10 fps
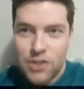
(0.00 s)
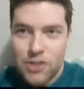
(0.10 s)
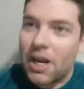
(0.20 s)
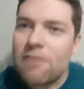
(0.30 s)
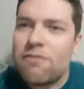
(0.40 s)

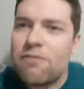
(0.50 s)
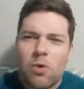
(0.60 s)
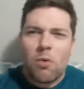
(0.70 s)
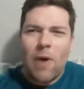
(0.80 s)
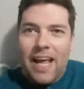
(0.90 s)
I flew
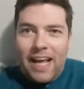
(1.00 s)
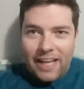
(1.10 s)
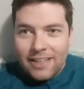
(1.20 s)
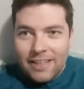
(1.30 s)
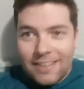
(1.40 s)
away
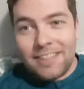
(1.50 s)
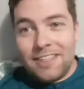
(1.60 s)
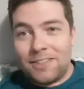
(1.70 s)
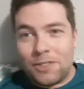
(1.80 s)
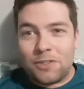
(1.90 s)

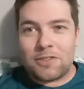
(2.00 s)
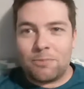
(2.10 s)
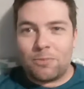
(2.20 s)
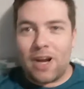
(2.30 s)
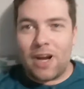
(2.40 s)
to do
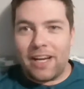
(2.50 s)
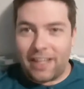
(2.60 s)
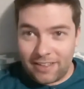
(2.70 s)
some writing